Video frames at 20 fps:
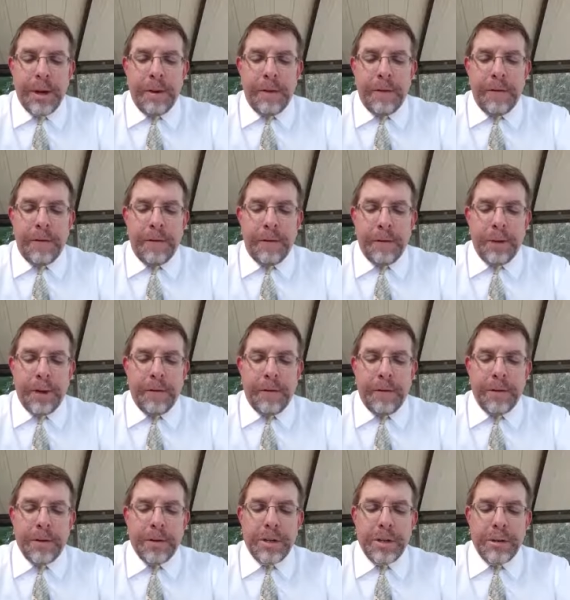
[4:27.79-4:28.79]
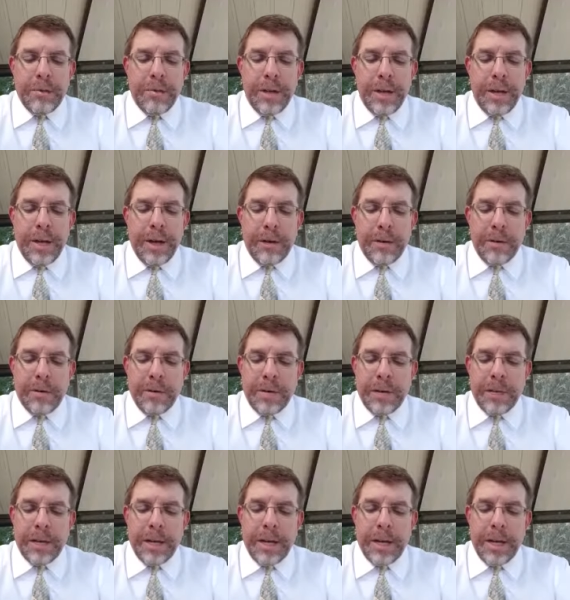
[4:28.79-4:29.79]
For the first three
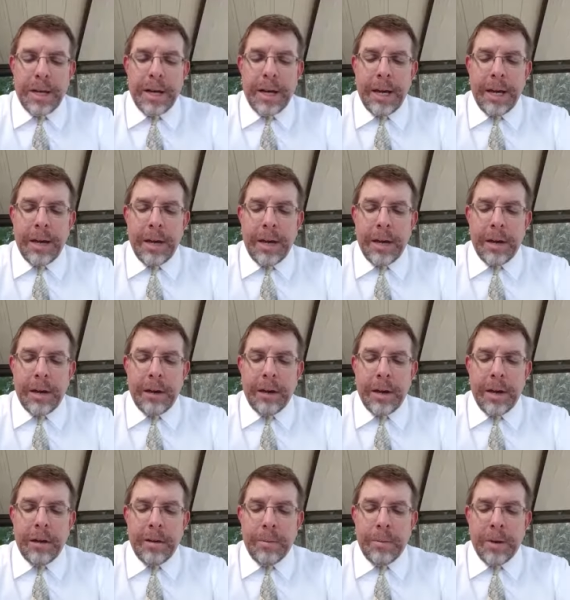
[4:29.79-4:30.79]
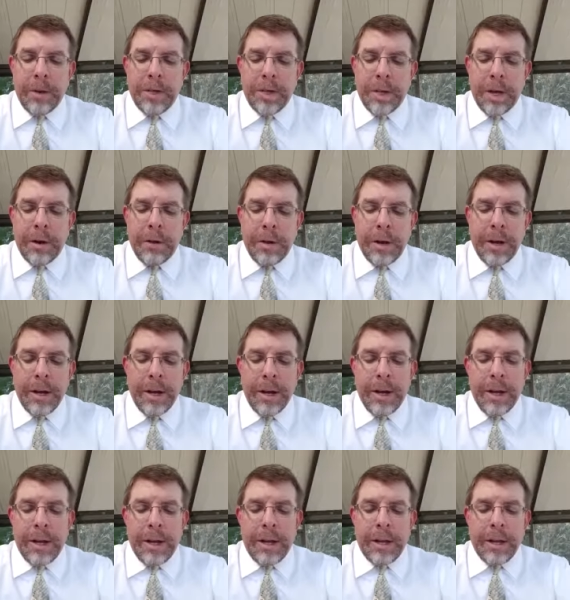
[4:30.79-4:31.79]
years, he and another missionary
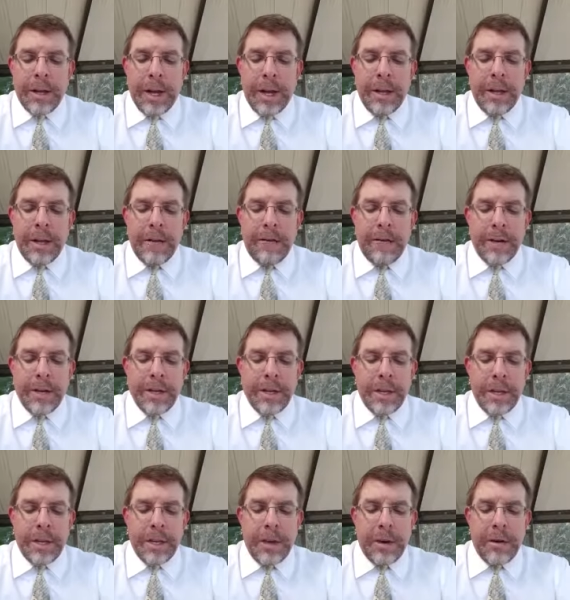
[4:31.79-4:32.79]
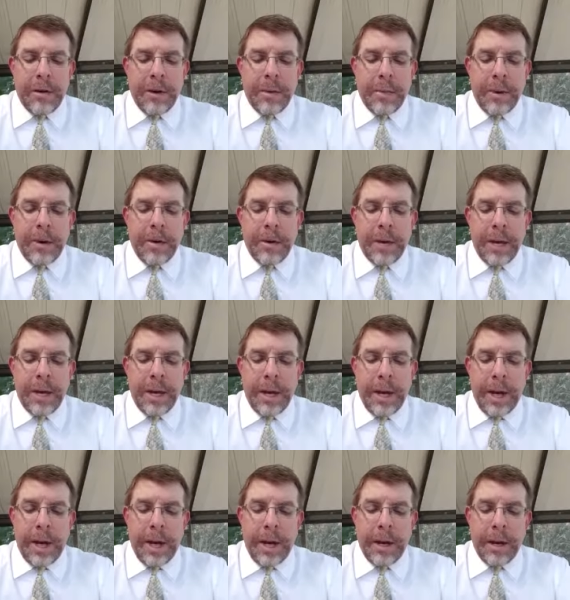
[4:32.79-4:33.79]
daily visited their community
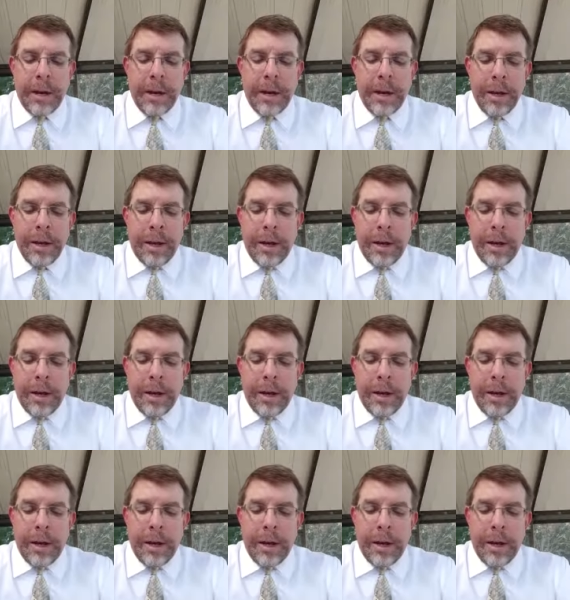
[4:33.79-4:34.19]
and